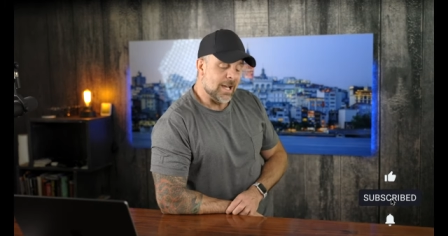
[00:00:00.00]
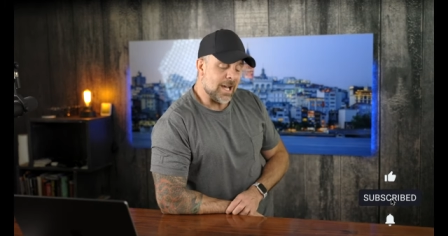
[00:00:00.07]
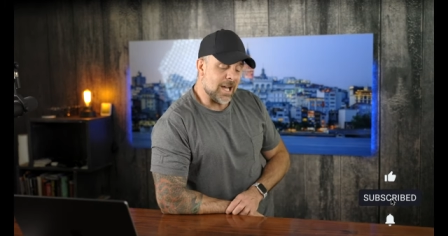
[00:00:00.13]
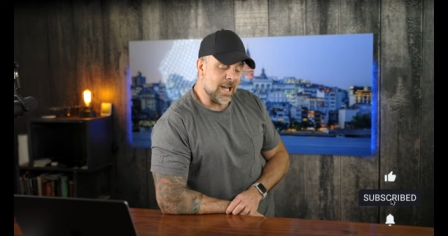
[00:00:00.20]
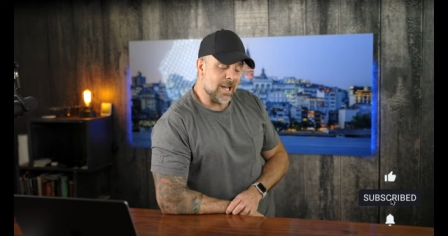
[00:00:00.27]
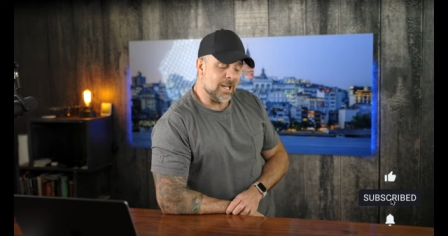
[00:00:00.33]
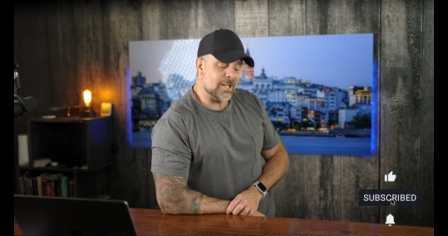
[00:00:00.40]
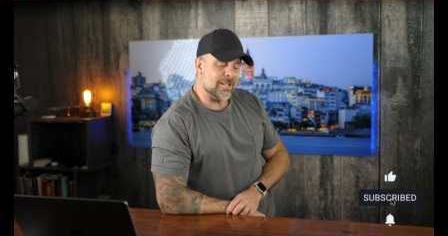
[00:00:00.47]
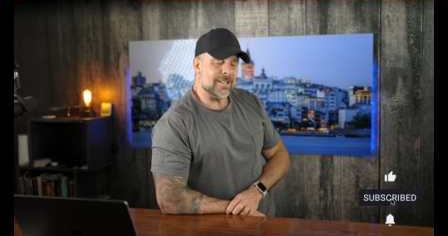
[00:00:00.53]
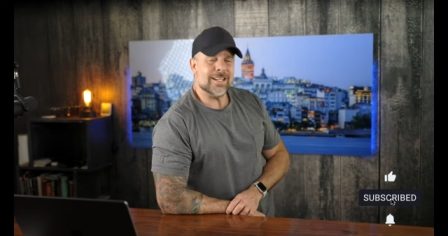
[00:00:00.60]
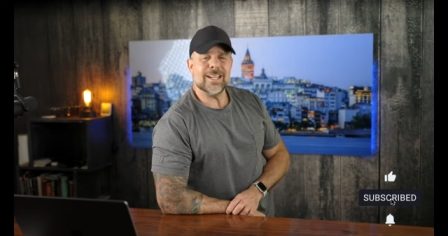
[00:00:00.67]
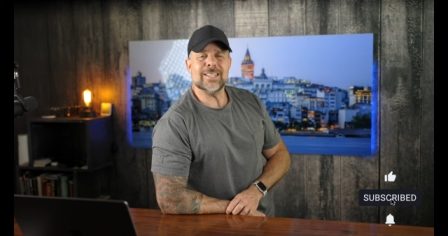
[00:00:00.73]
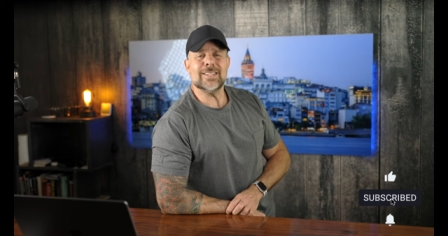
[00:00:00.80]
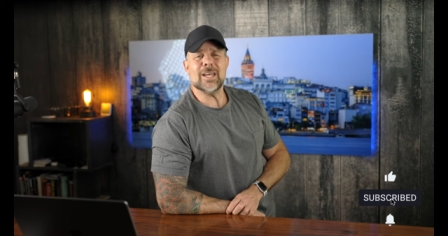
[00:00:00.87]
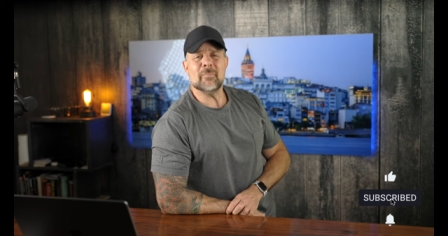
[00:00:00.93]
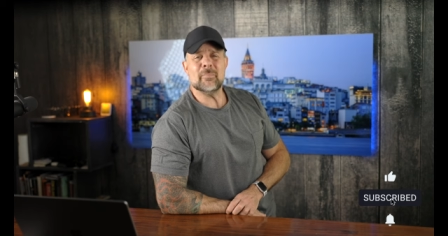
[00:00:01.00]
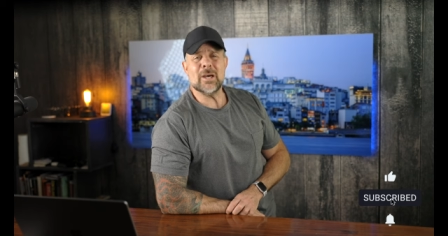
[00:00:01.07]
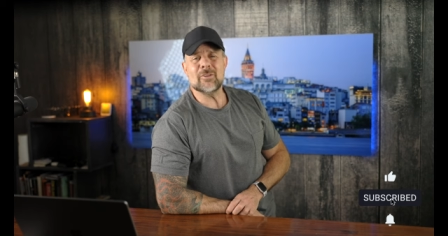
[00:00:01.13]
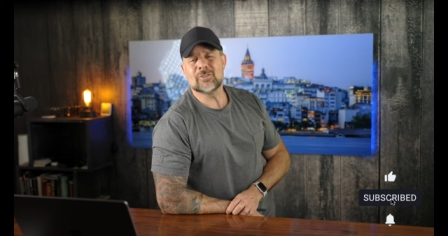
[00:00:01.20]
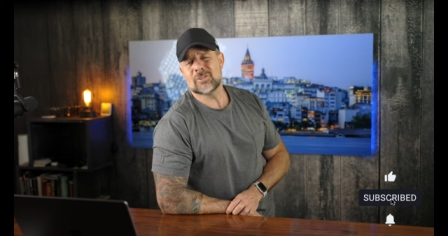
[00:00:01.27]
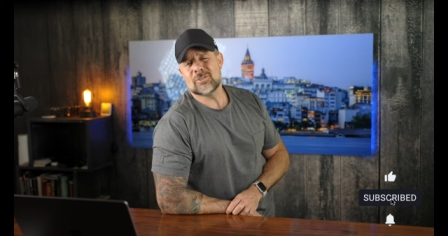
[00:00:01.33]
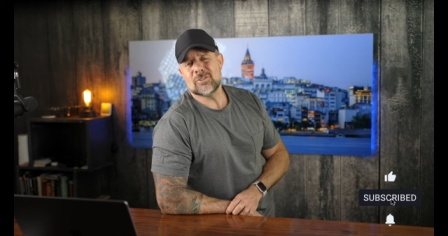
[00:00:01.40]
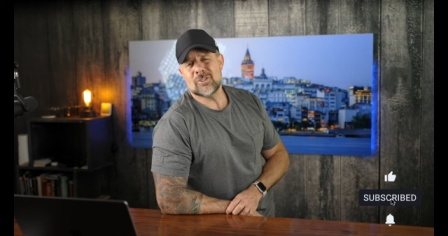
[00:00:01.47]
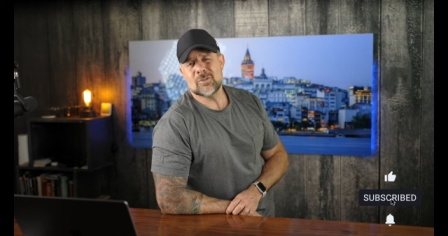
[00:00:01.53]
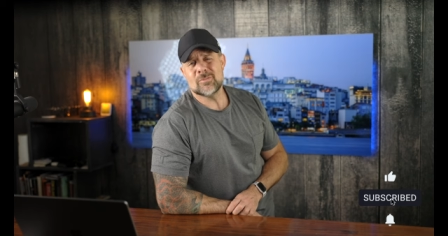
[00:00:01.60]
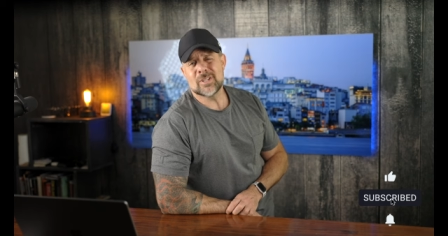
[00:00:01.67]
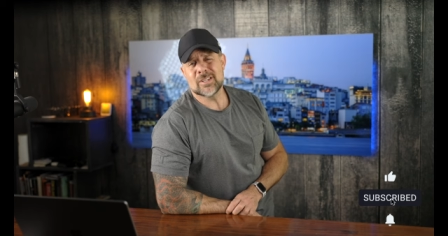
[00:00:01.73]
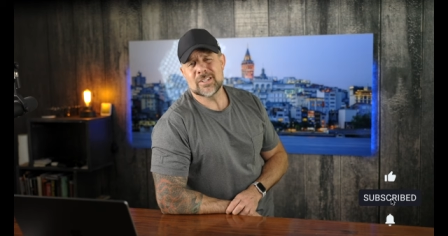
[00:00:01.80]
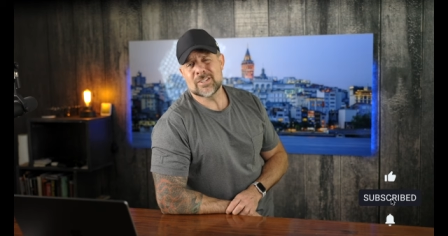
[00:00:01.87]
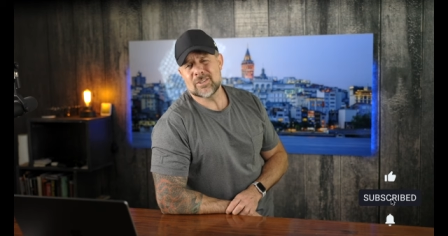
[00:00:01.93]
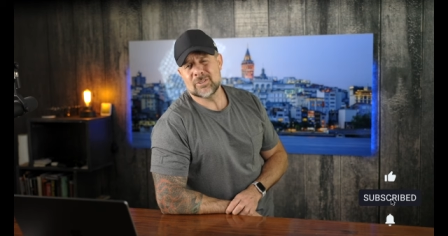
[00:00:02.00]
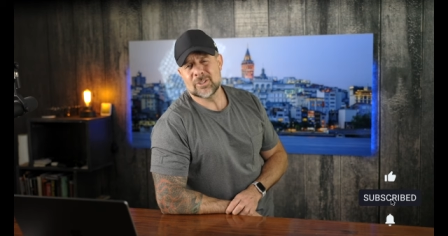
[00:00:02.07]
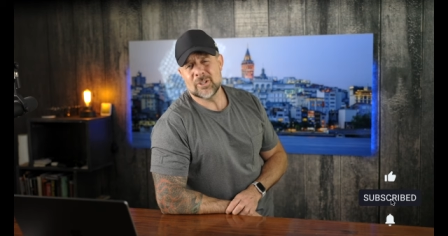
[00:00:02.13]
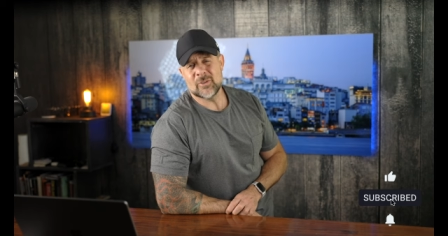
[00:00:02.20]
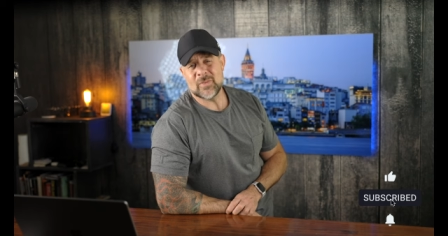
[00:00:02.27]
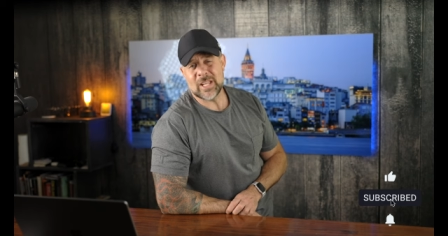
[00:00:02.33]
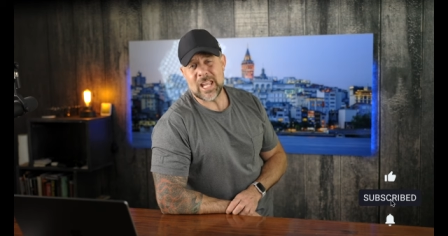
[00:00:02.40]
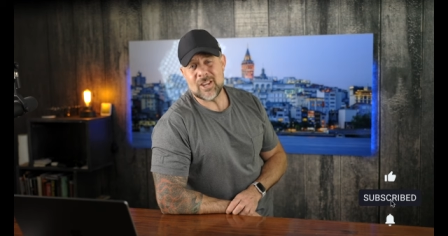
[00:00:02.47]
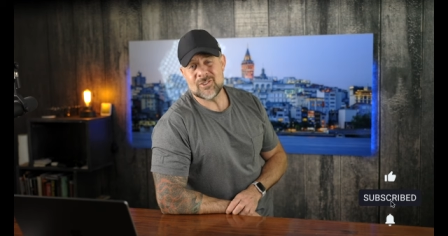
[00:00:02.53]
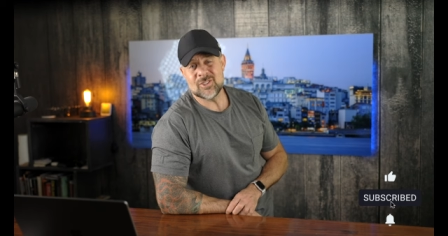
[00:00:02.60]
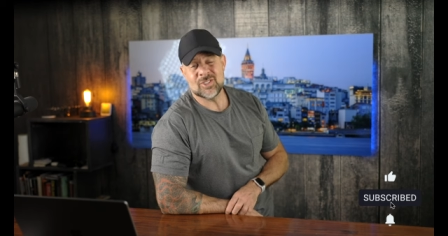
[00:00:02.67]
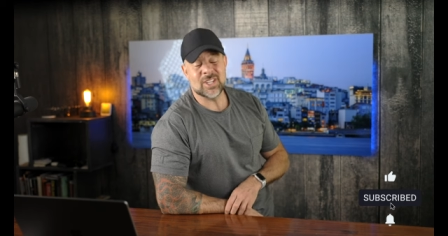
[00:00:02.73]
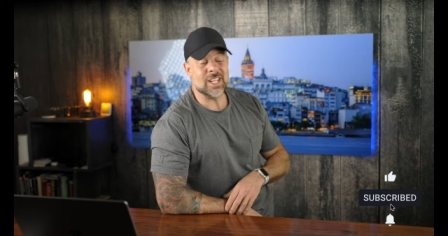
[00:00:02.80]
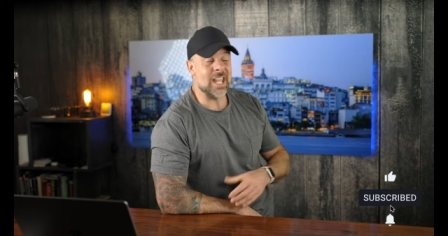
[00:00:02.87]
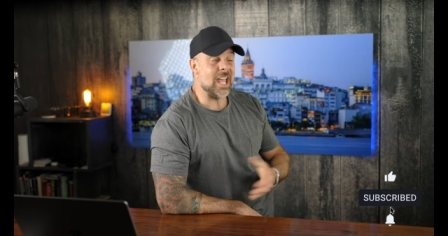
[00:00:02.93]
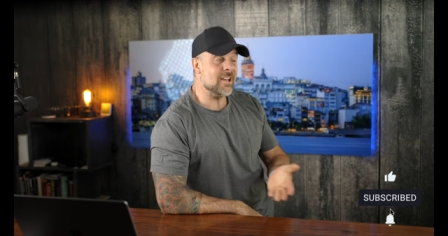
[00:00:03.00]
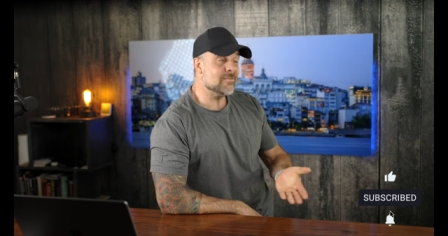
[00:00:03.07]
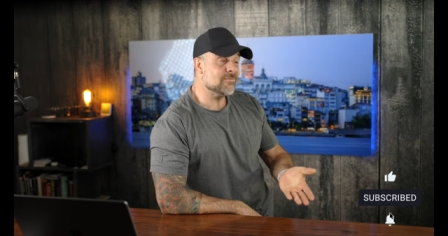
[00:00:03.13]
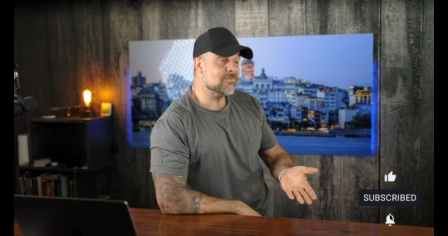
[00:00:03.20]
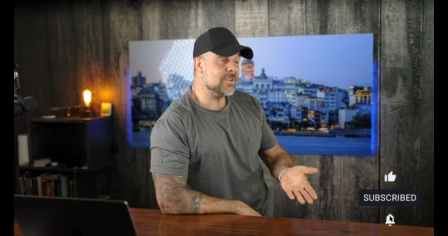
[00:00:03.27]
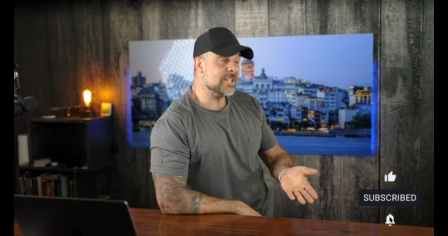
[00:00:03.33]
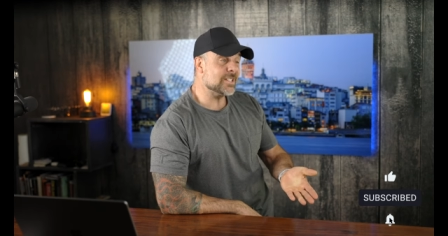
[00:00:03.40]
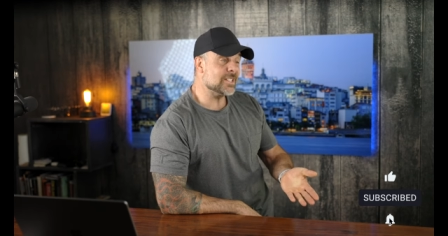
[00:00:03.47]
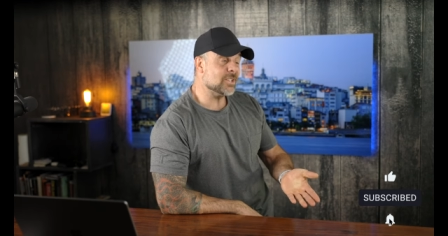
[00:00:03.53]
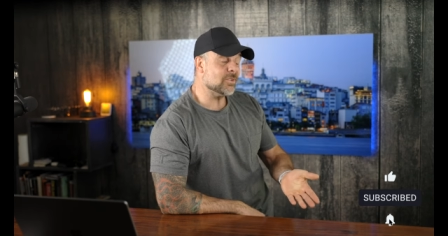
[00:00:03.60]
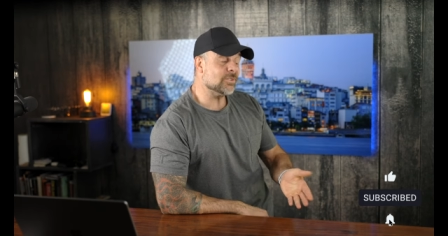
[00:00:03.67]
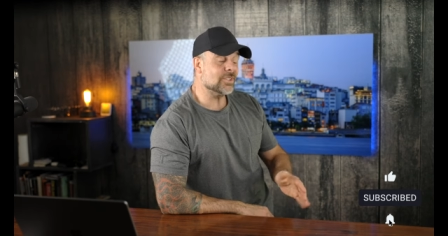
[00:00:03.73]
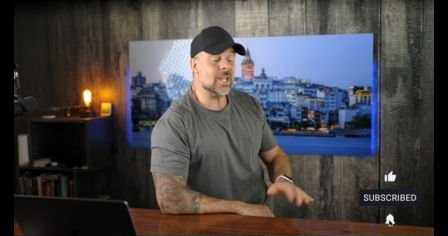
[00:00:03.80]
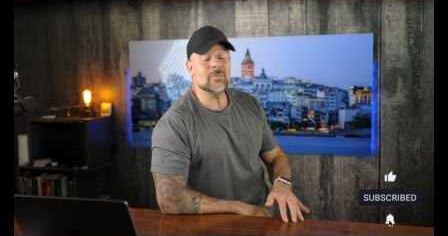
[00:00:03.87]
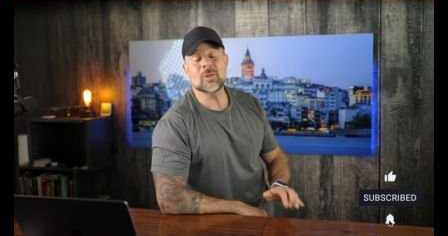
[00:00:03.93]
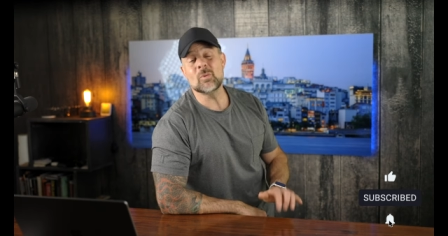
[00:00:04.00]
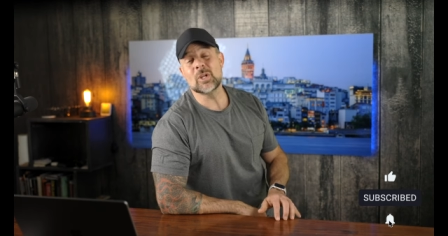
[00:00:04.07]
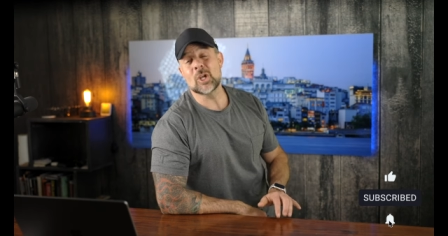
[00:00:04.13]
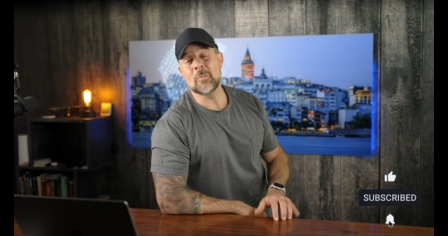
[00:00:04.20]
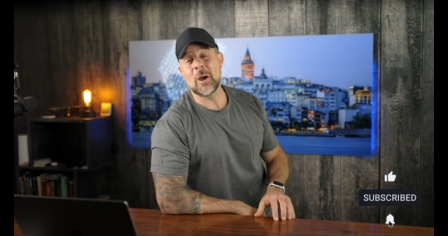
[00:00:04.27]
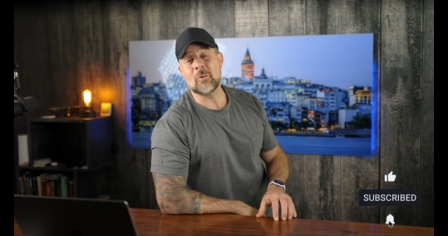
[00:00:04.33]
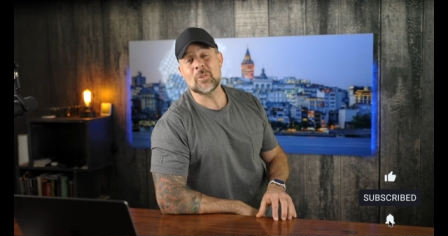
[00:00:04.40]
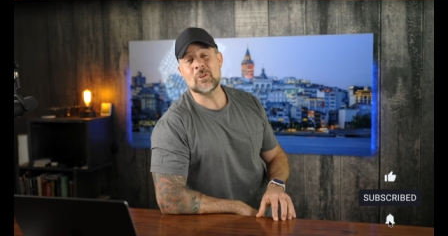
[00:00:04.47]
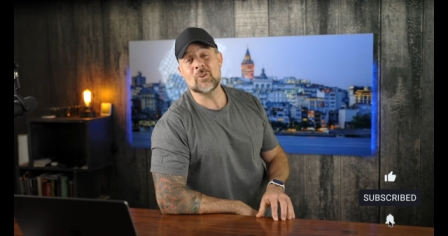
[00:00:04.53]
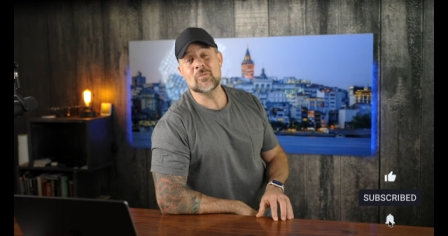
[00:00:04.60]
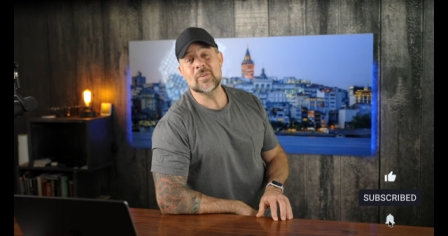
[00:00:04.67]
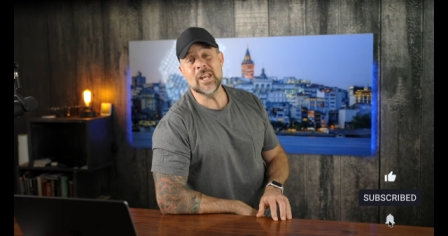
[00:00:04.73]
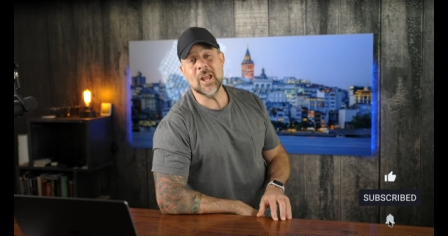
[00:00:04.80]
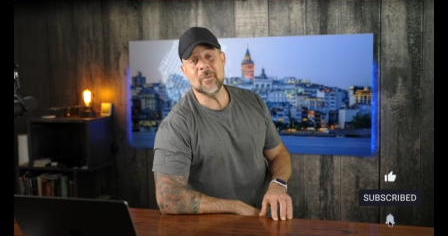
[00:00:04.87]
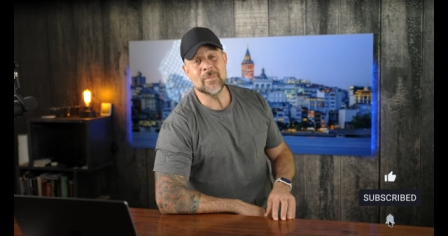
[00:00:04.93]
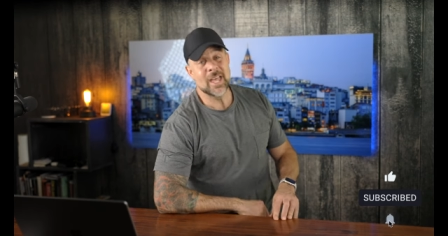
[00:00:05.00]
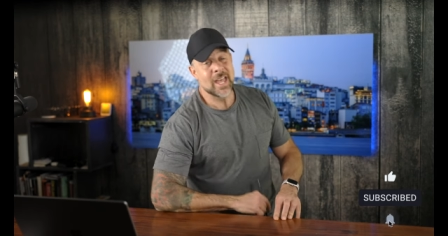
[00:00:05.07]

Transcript: uh, hit that bell so YouTube does its whole notification thing every single time that we come out with a new video.